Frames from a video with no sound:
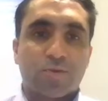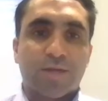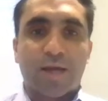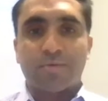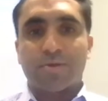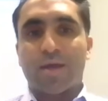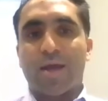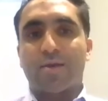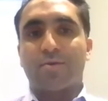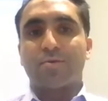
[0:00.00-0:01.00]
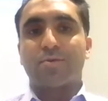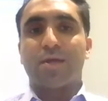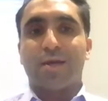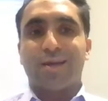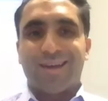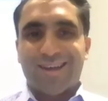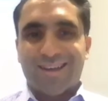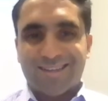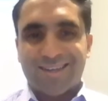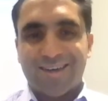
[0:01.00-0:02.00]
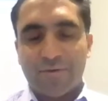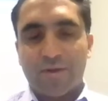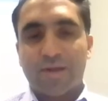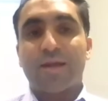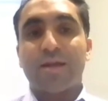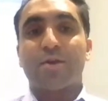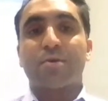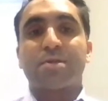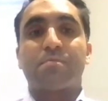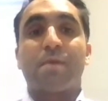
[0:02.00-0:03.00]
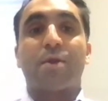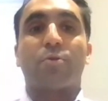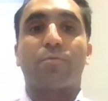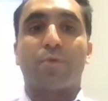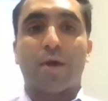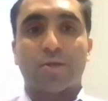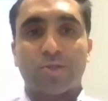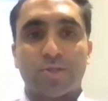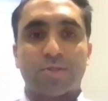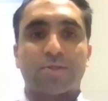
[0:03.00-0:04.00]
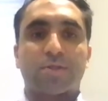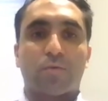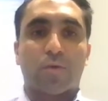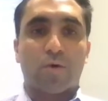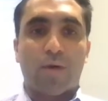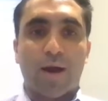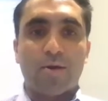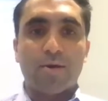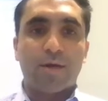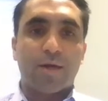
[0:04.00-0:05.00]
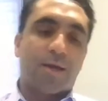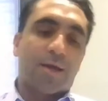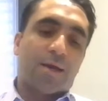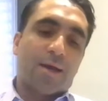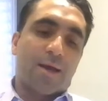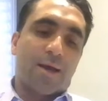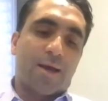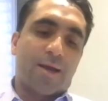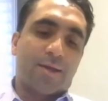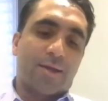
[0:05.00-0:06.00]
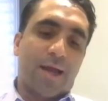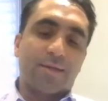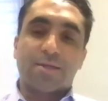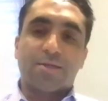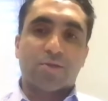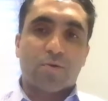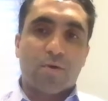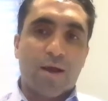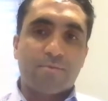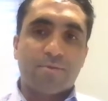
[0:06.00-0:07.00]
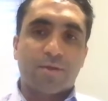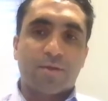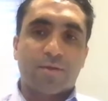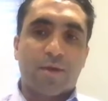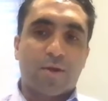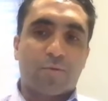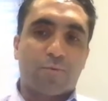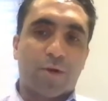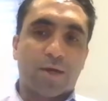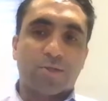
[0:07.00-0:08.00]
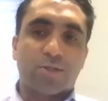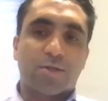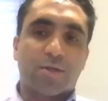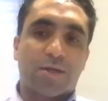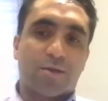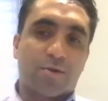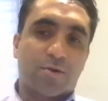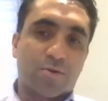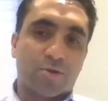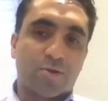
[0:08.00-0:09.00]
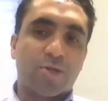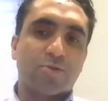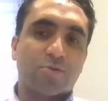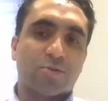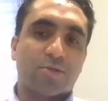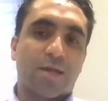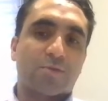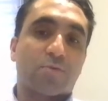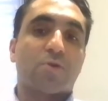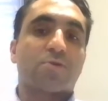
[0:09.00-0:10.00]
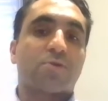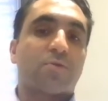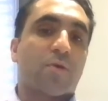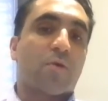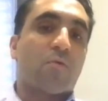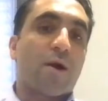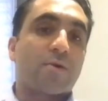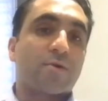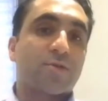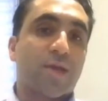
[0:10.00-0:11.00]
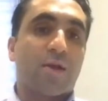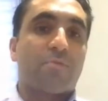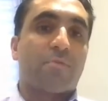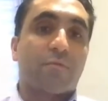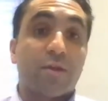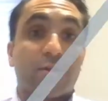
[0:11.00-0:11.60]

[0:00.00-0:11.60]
these new types of anodes, a significant increase in metal production is required. And as I described, the metal production under the traditional sense would also require scale up